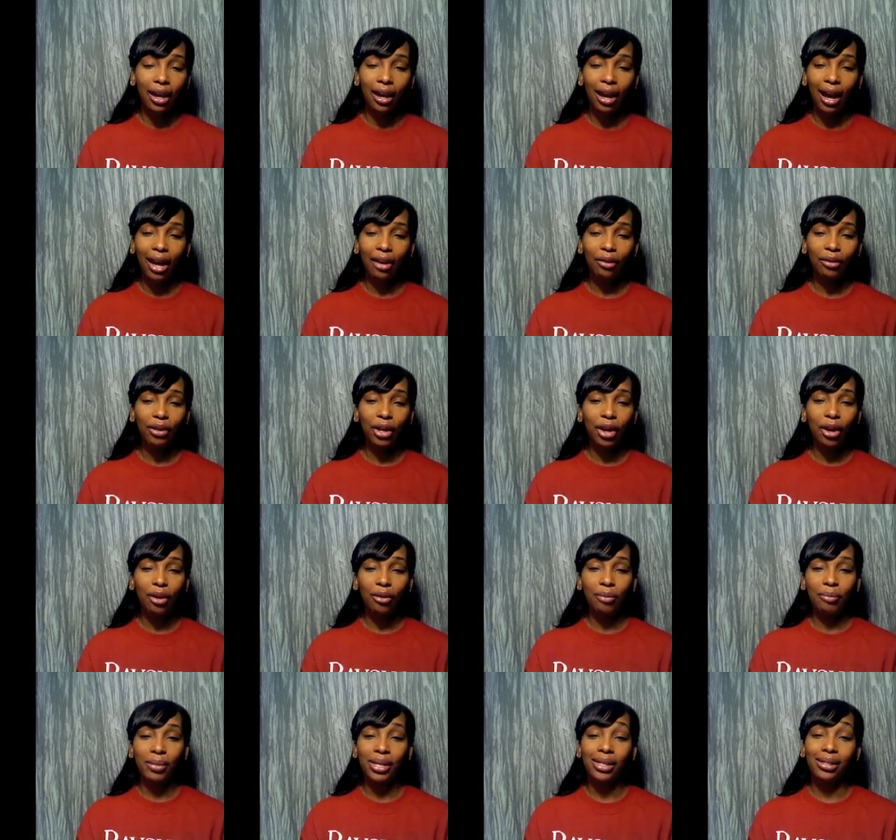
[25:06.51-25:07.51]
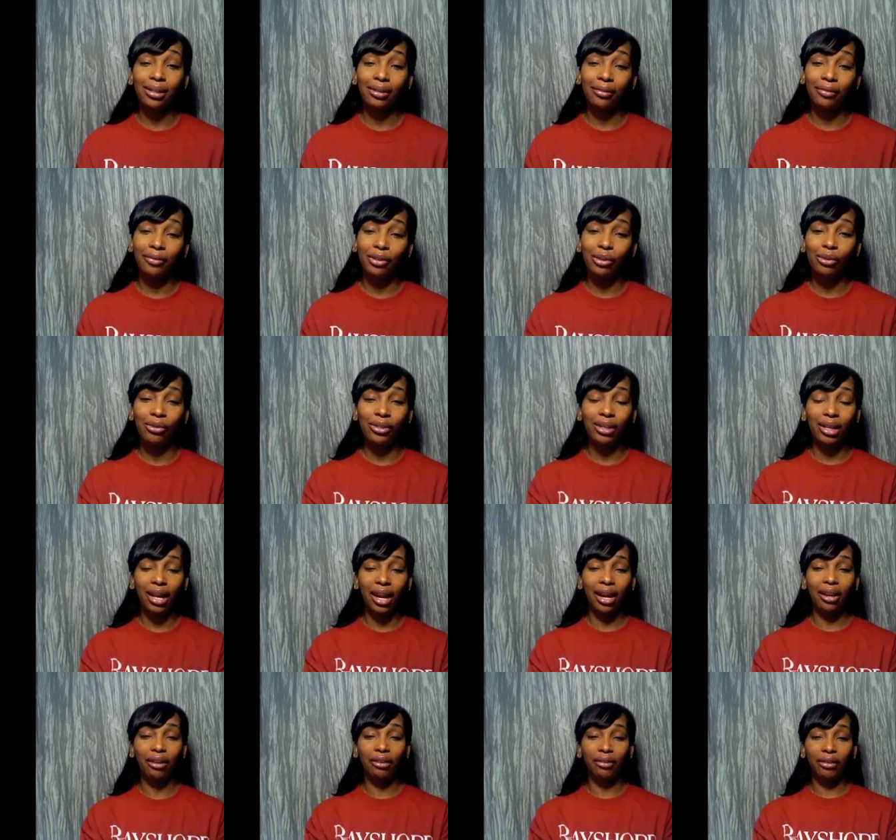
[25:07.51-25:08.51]
I don't know, Miss and
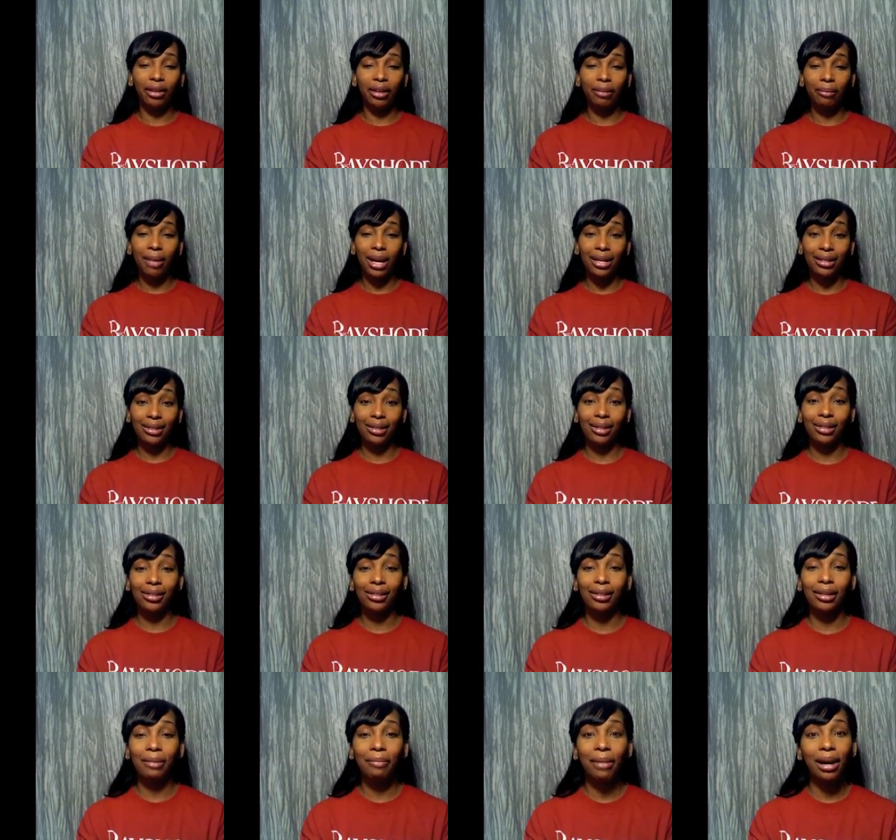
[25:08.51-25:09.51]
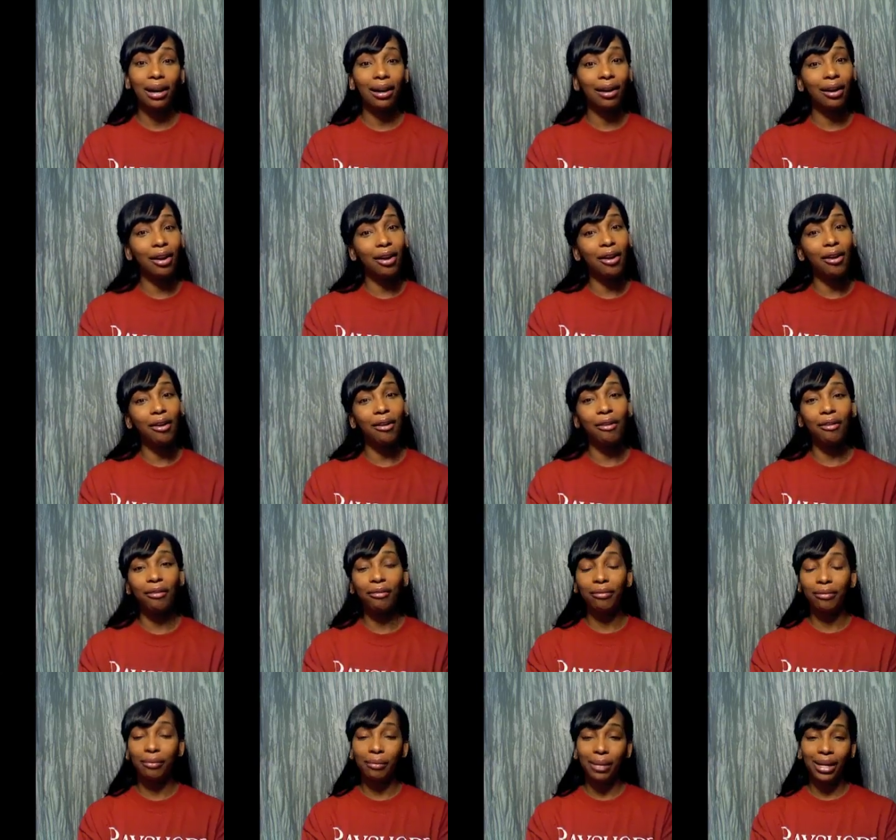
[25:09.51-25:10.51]
Angry, my sister, my
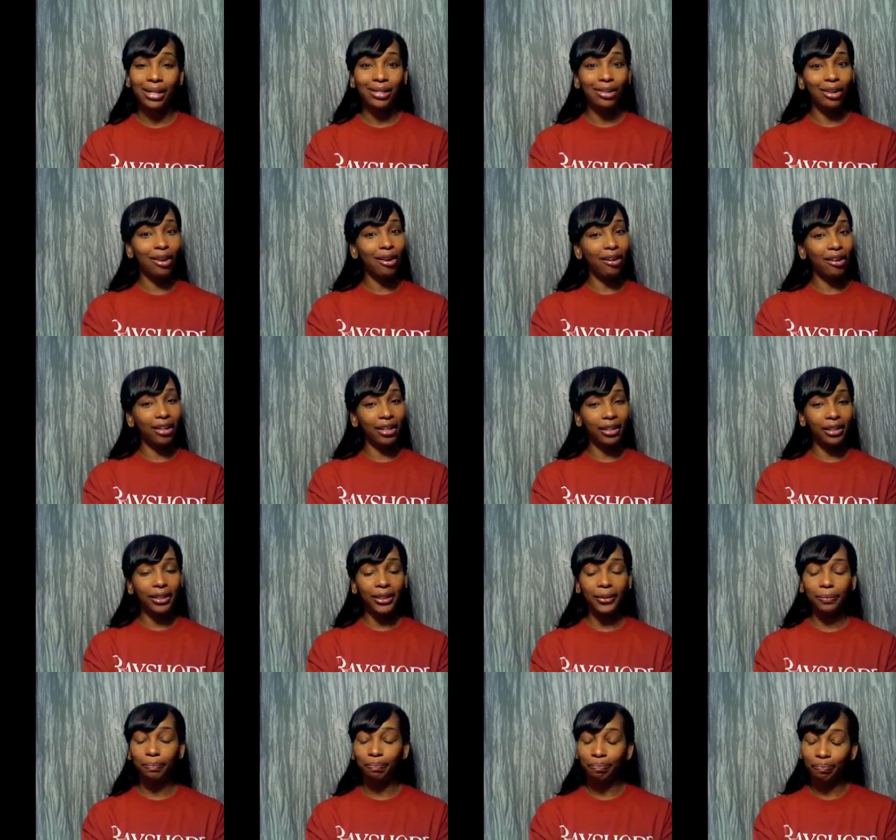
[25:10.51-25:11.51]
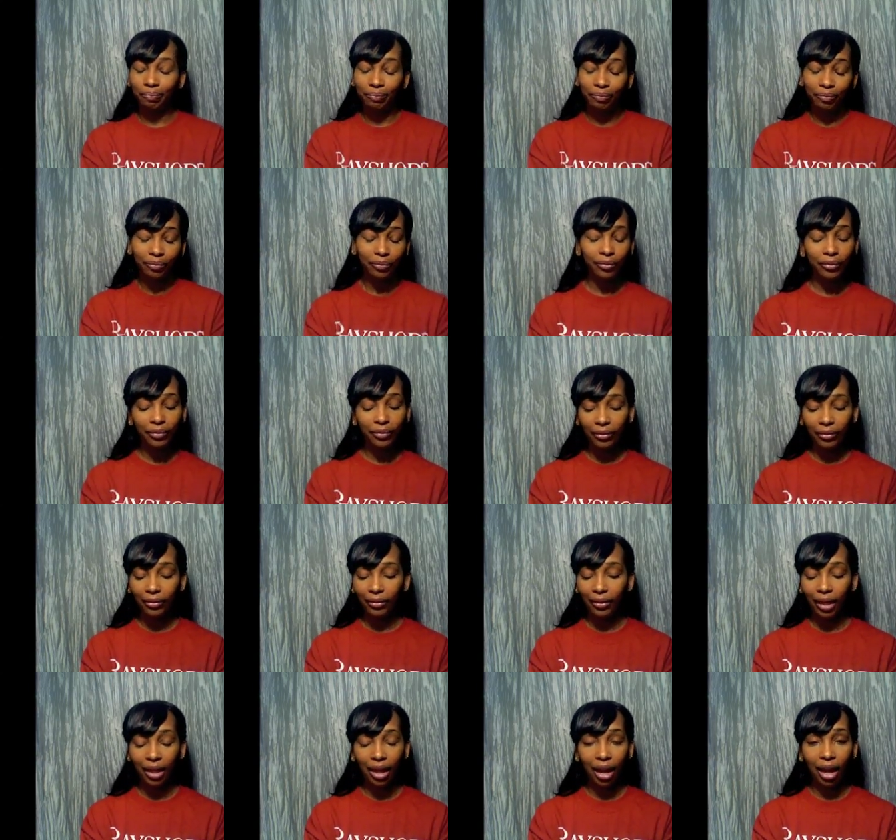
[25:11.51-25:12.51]
girl, my darling.
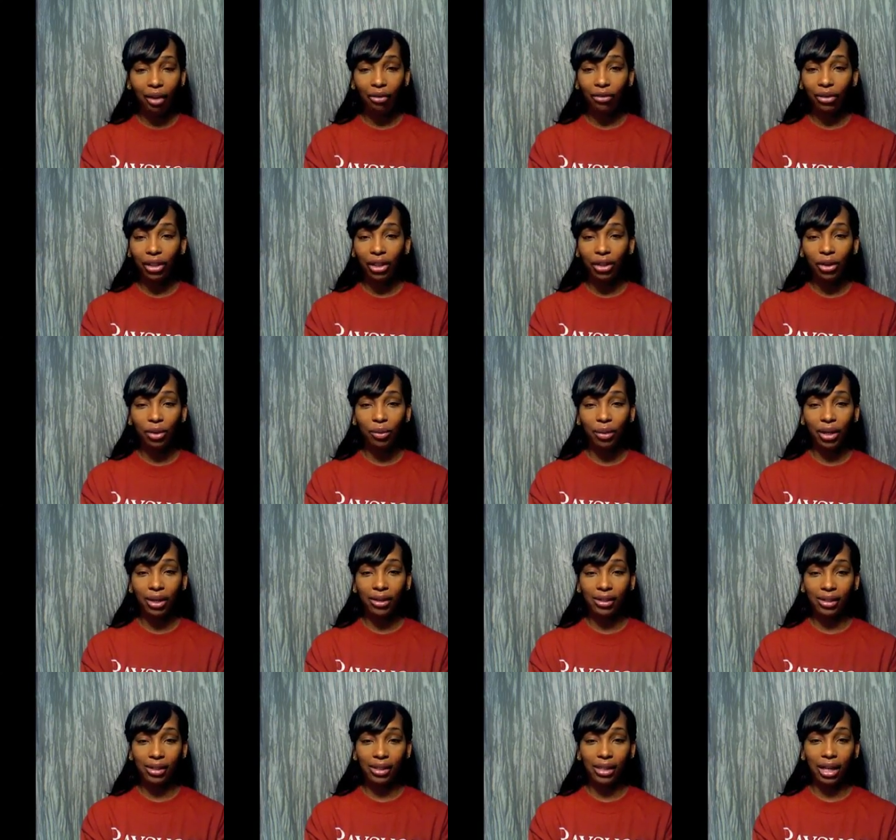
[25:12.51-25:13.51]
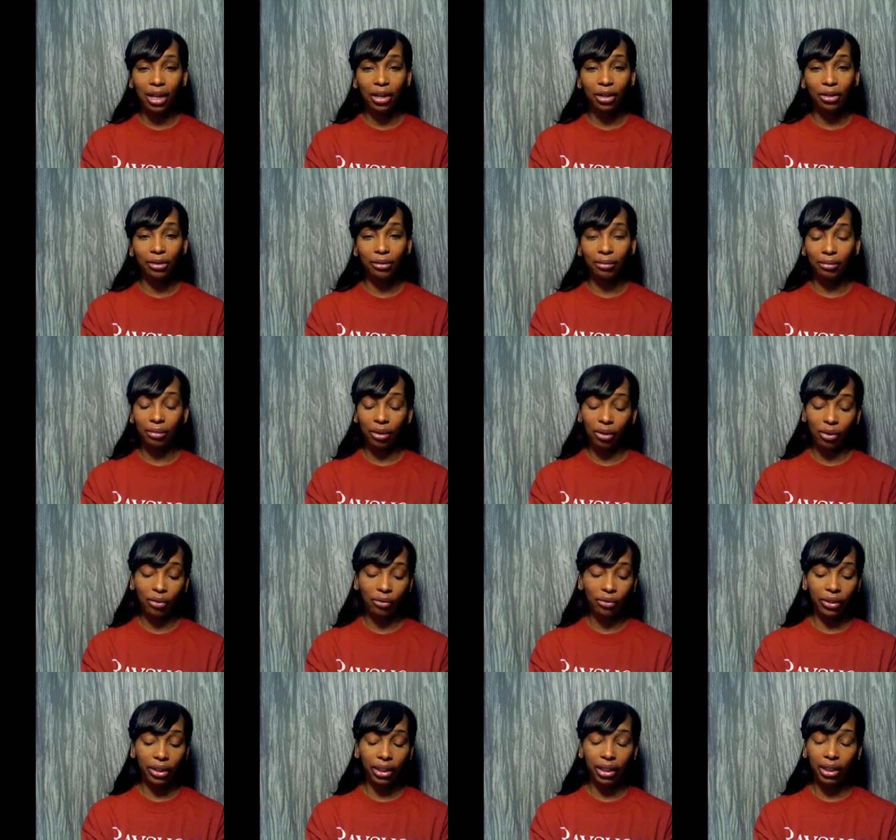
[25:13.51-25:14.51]
I don't really know what else to tell you.
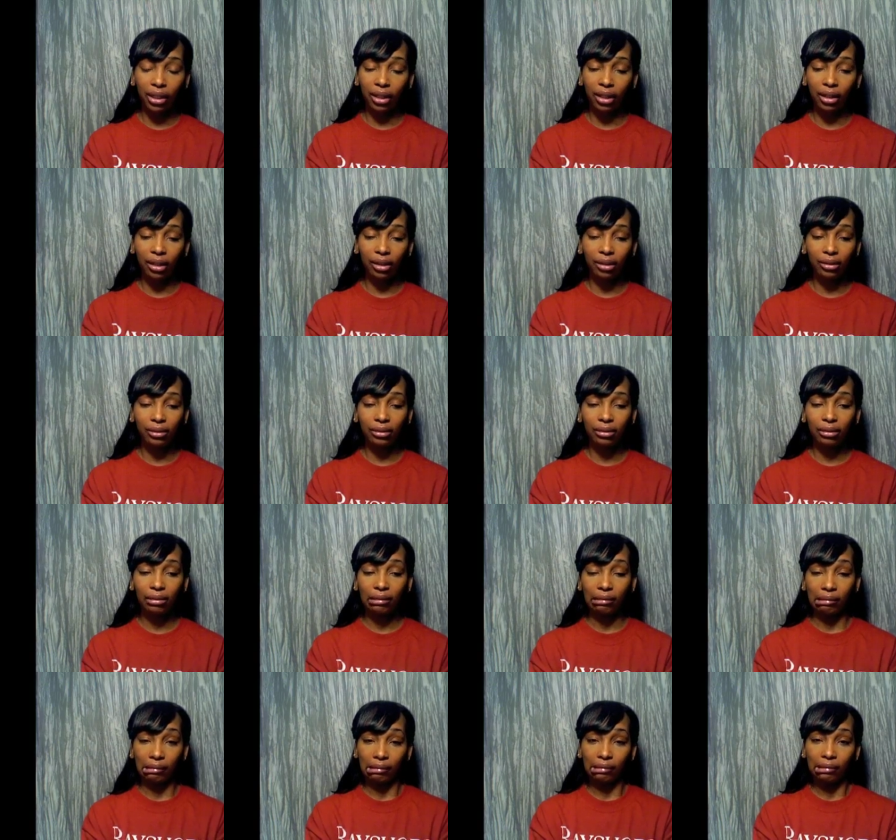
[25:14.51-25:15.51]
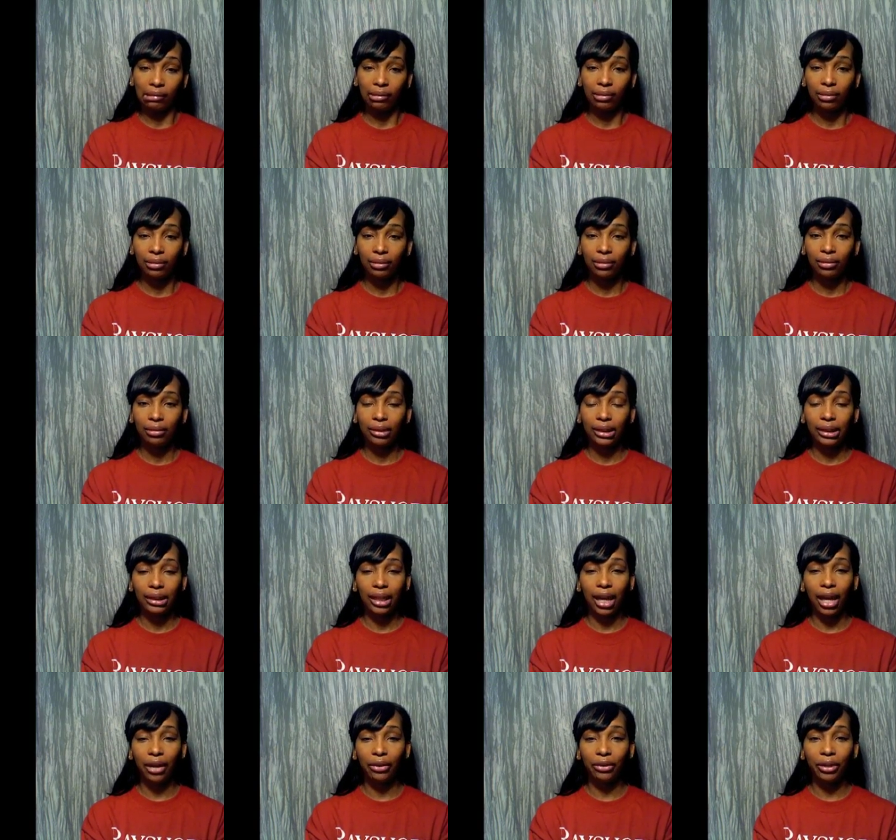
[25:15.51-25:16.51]
Hopefully, uh,
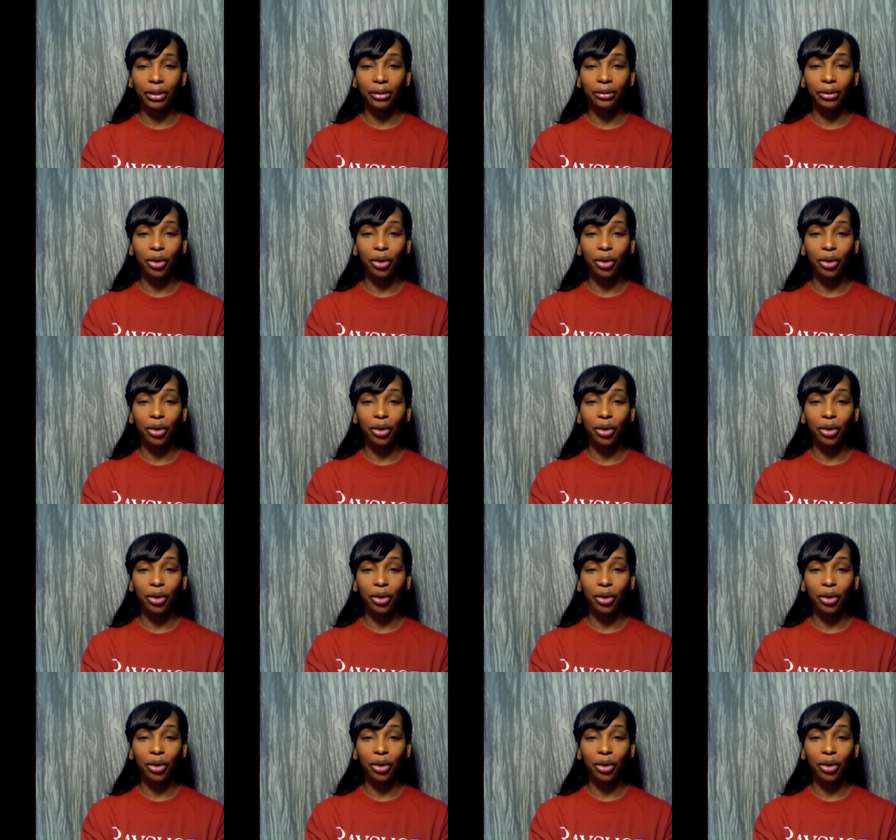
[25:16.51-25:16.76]
I don't know.